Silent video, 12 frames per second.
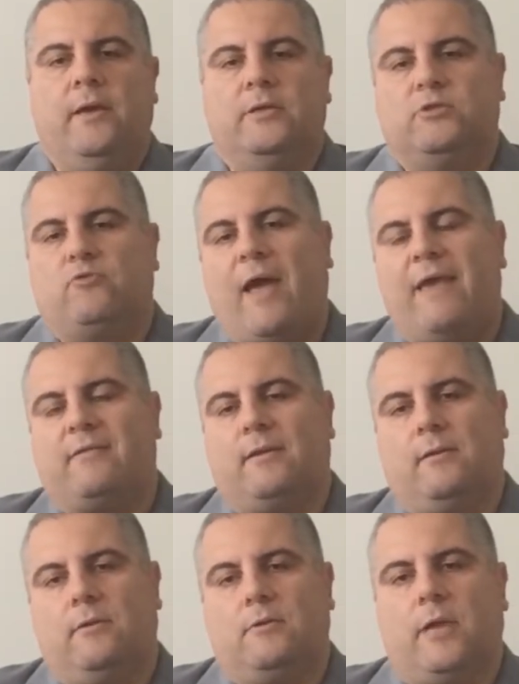is
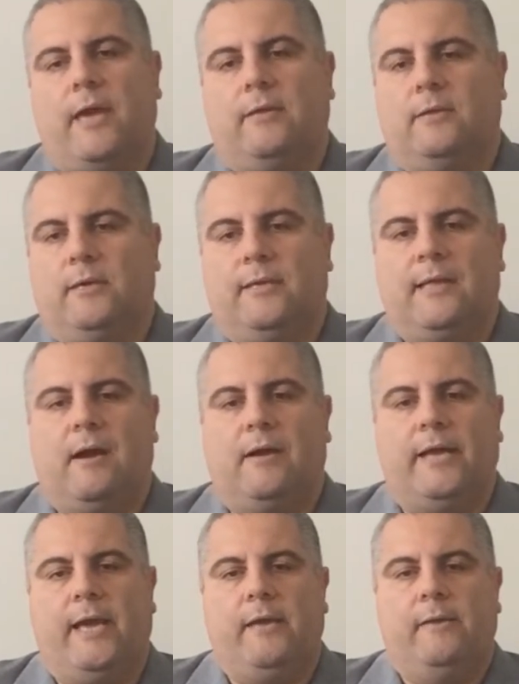drastically changing in
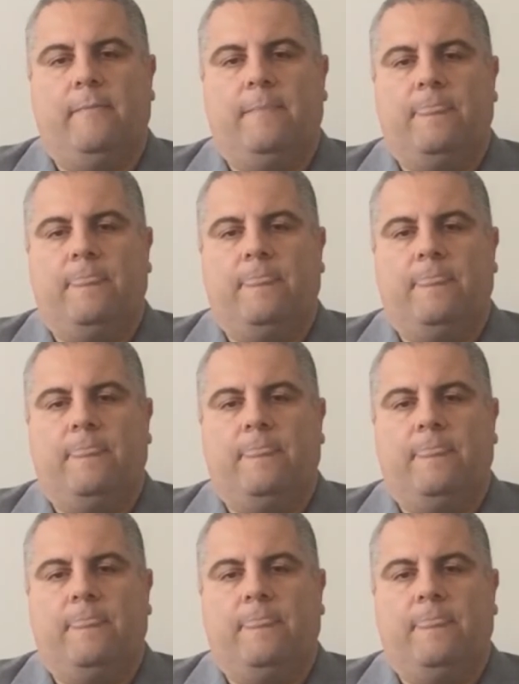our day.